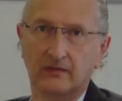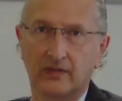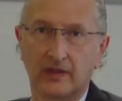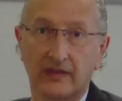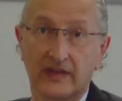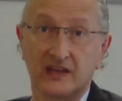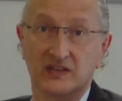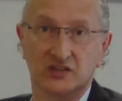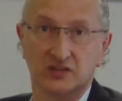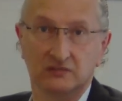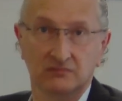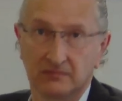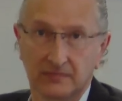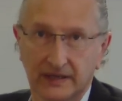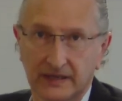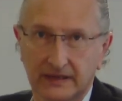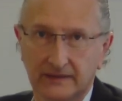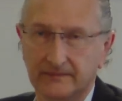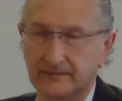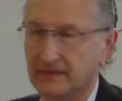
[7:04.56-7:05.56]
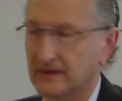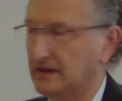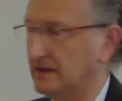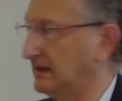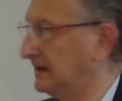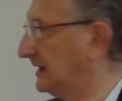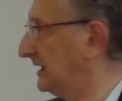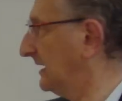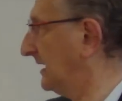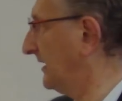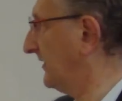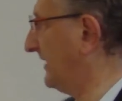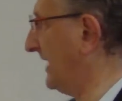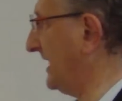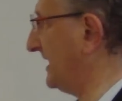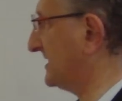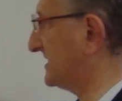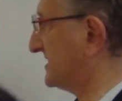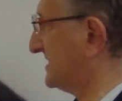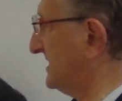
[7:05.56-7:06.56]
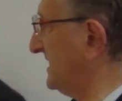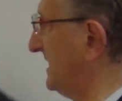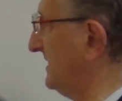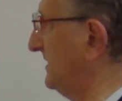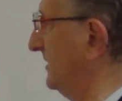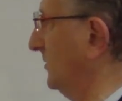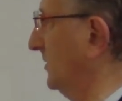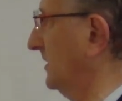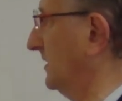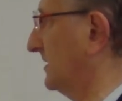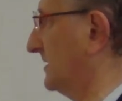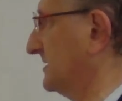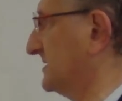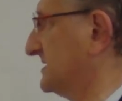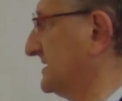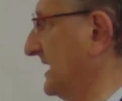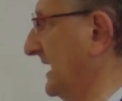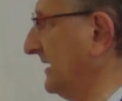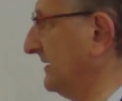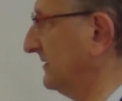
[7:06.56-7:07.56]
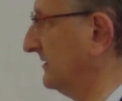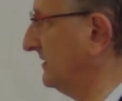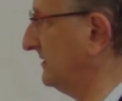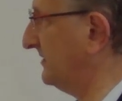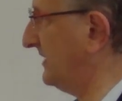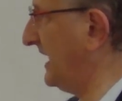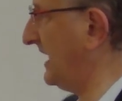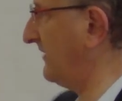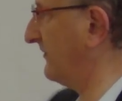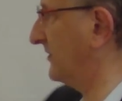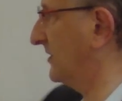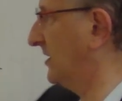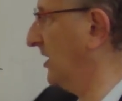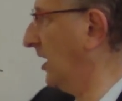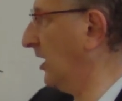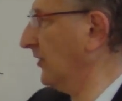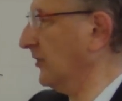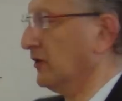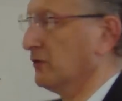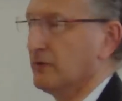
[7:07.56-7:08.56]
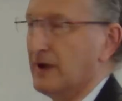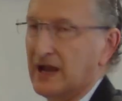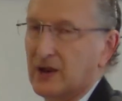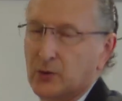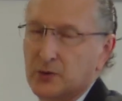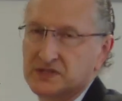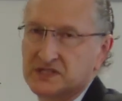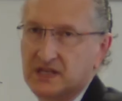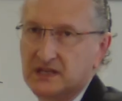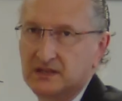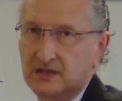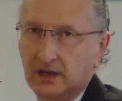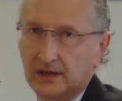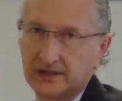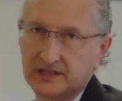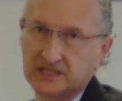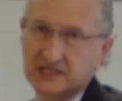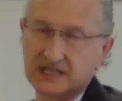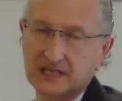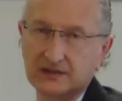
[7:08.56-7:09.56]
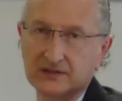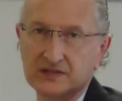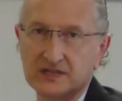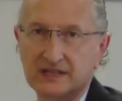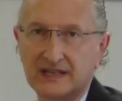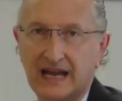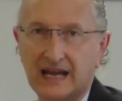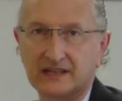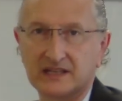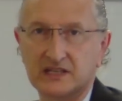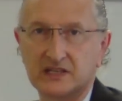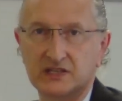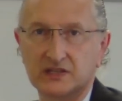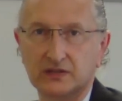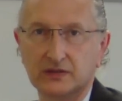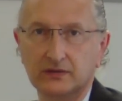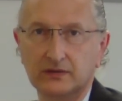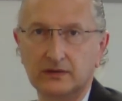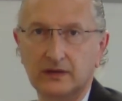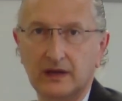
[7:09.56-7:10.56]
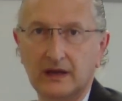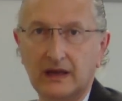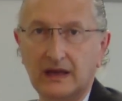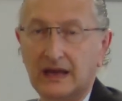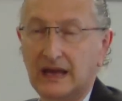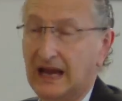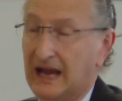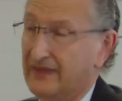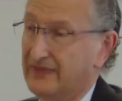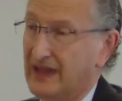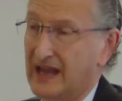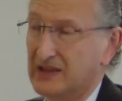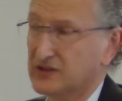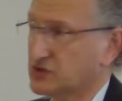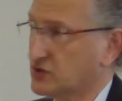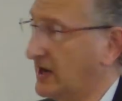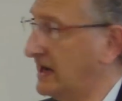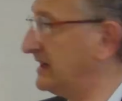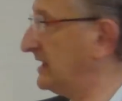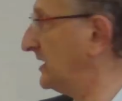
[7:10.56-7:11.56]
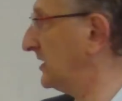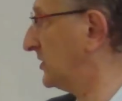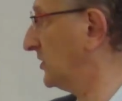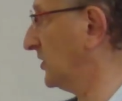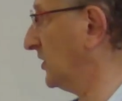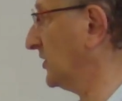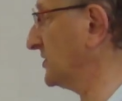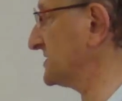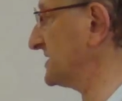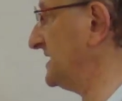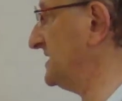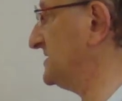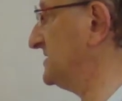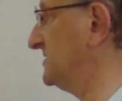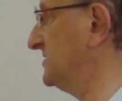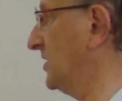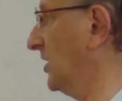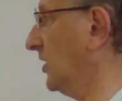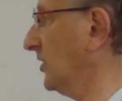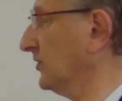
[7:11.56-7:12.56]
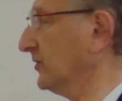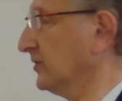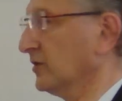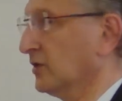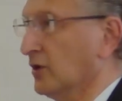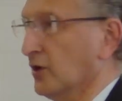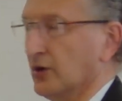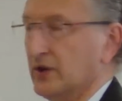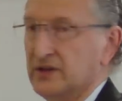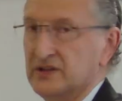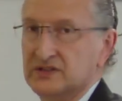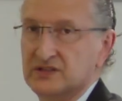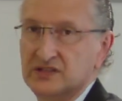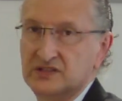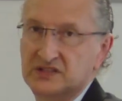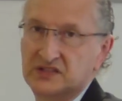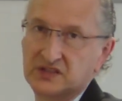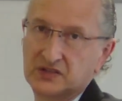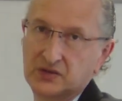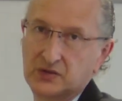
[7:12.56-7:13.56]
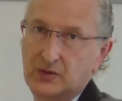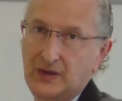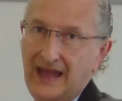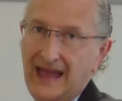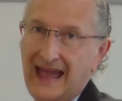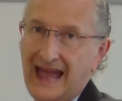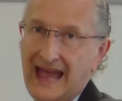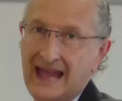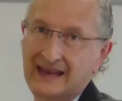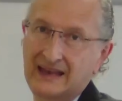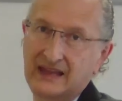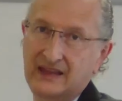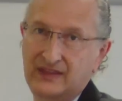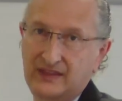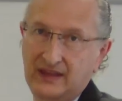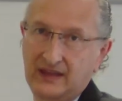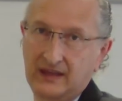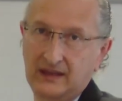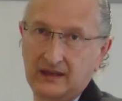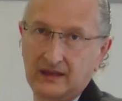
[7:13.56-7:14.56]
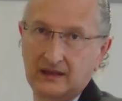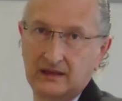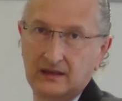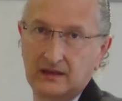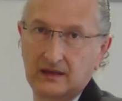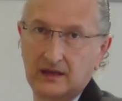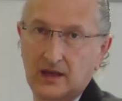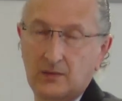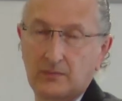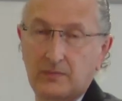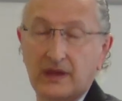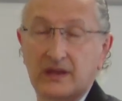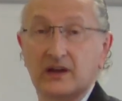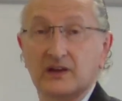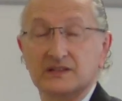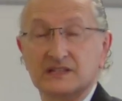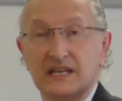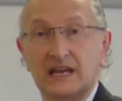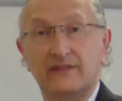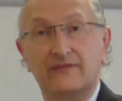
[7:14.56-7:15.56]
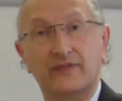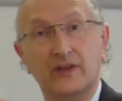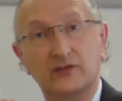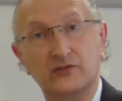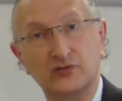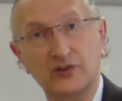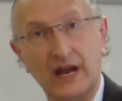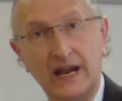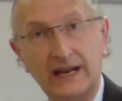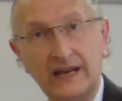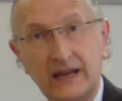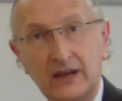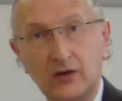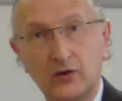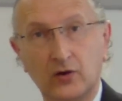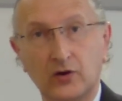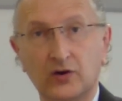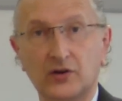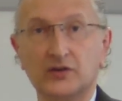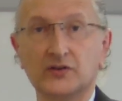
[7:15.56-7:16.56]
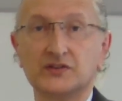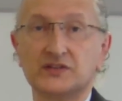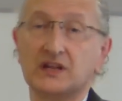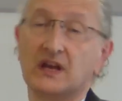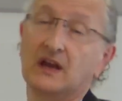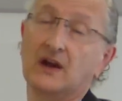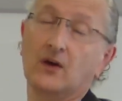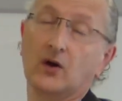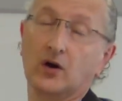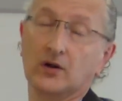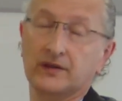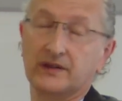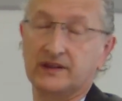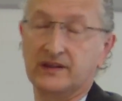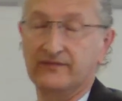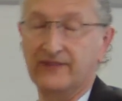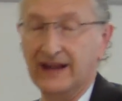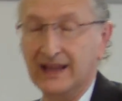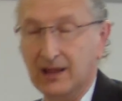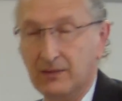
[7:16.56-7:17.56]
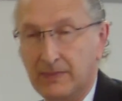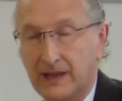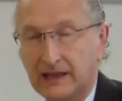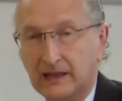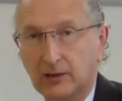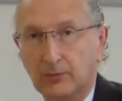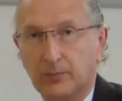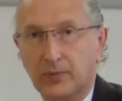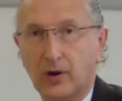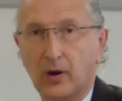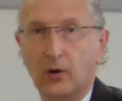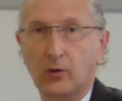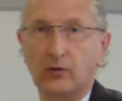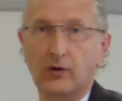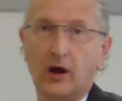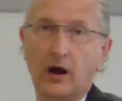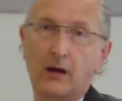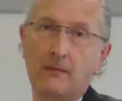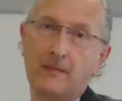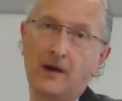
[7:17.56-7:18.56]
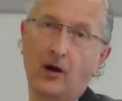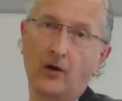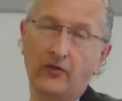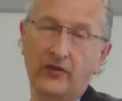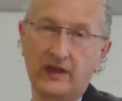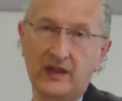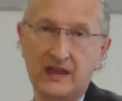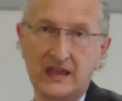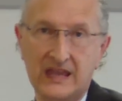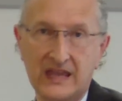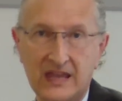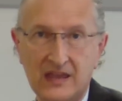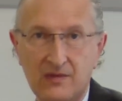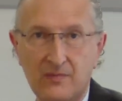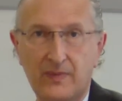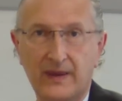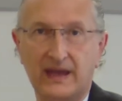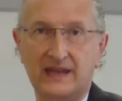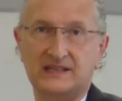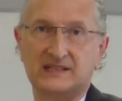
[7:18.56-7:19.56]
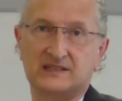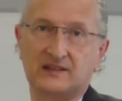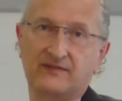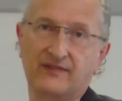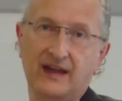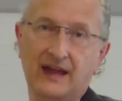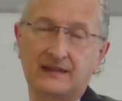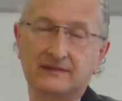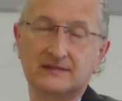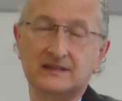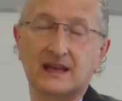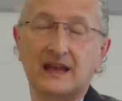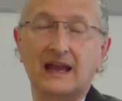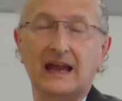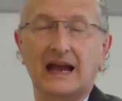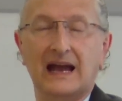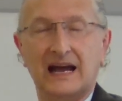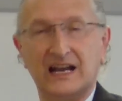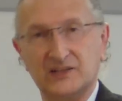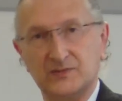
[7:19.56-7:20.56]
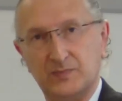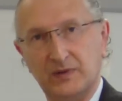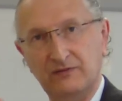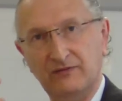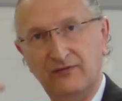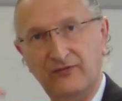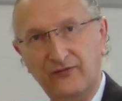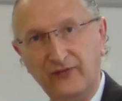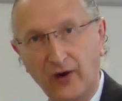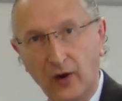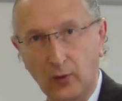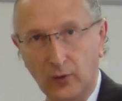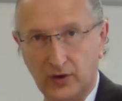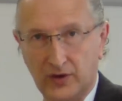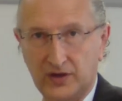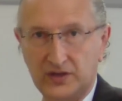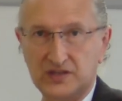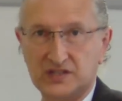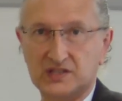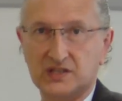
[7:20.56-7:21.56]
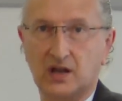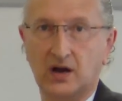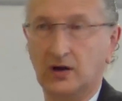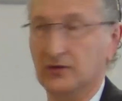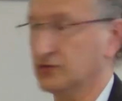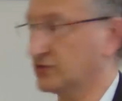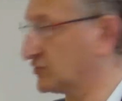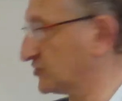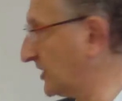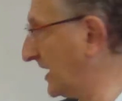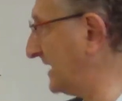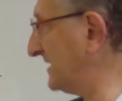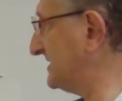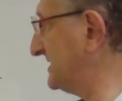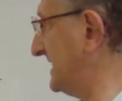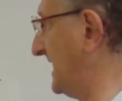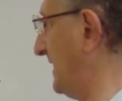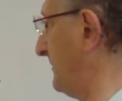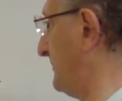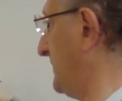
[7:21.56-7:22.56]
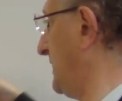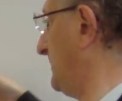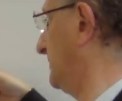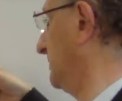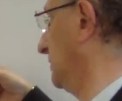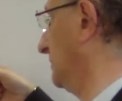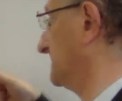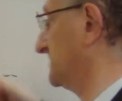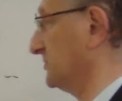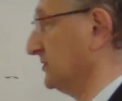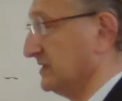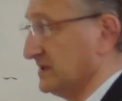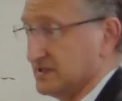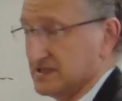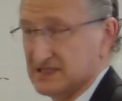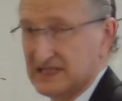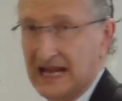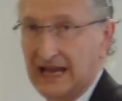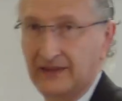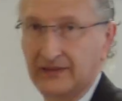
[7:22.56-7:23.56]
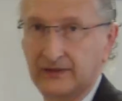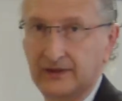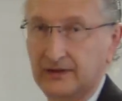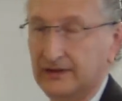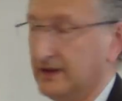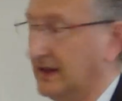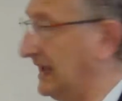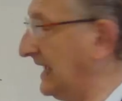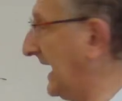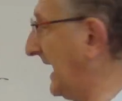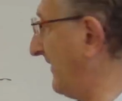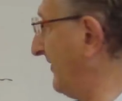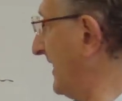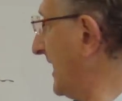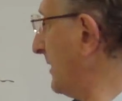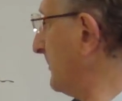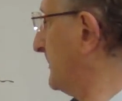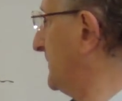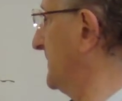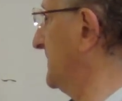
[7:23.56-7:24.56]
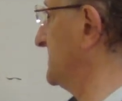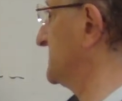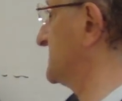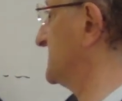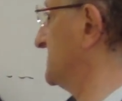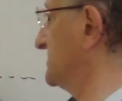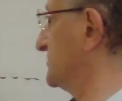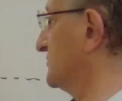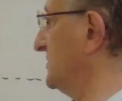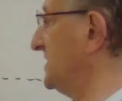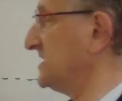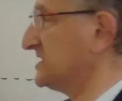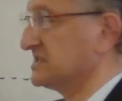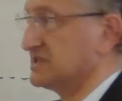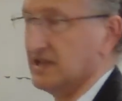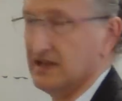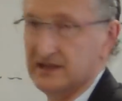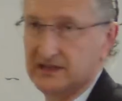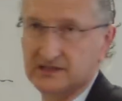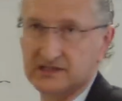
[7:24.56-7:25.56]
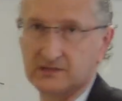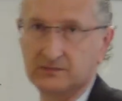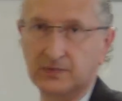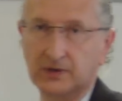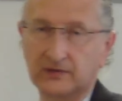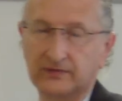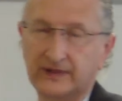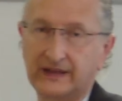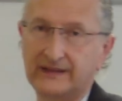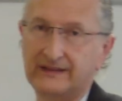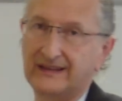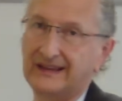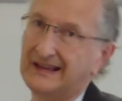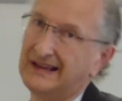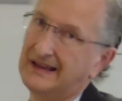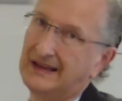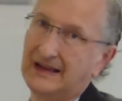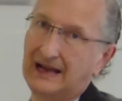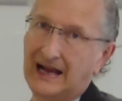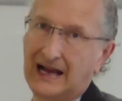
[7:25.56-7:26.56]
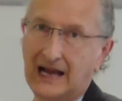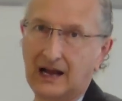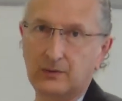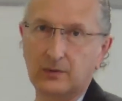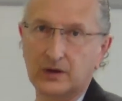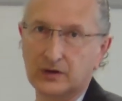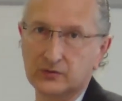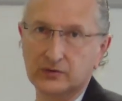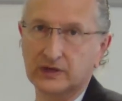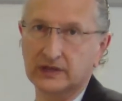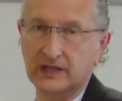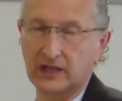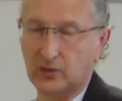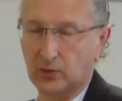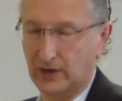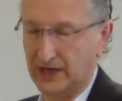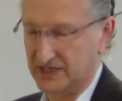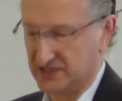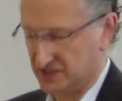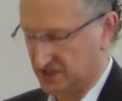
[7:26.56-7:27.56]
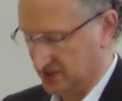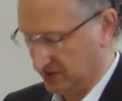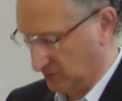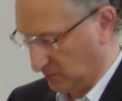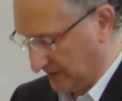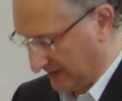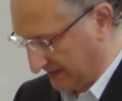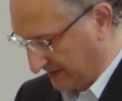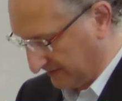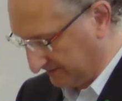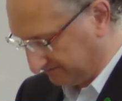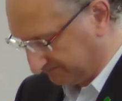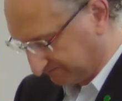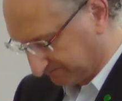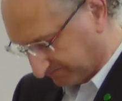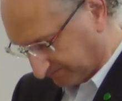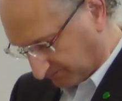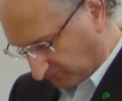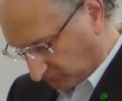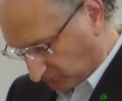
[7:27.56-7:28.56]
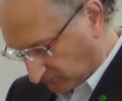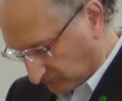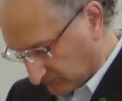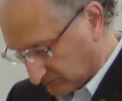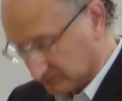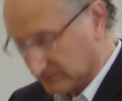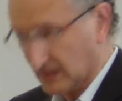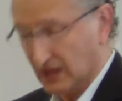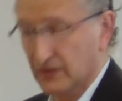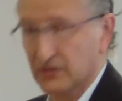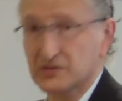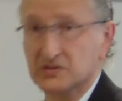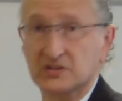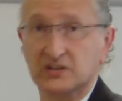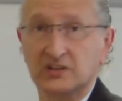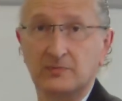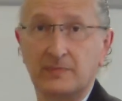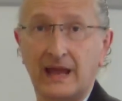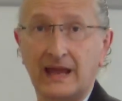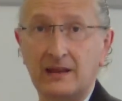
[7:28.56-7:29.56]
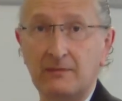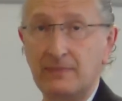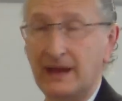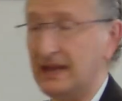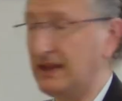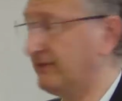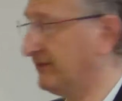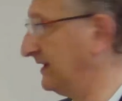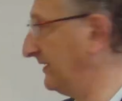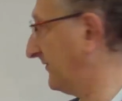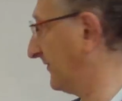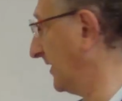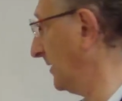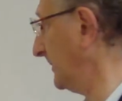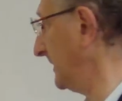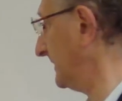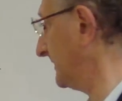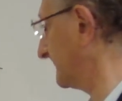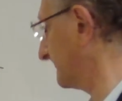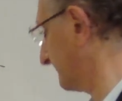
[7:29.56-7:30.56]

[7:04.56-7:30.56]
they shouldn't be. They exceed the worker standard, they have got the requisite knowledge, skills and attitude, and that training course is not going to do anything. Because if the training course or the developmental program or the E-based event has been focused on trying to get people up to a standard, and that person has reached it and is above it, I would really question whether there's going to be any benefit from